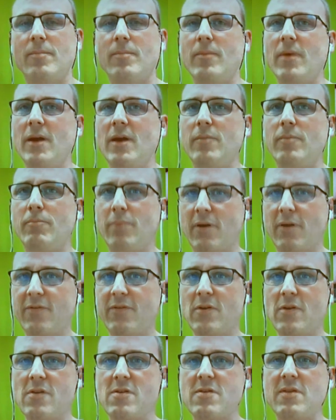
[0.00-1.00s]
it
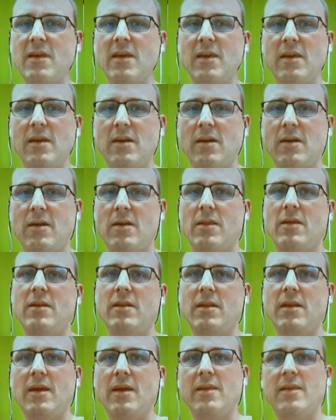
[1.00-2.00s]
buffers the, uh, the
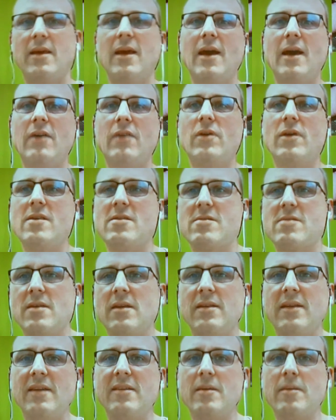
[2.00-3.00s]
the address and
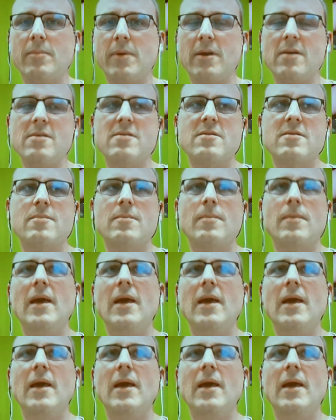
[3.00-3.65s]
data bus.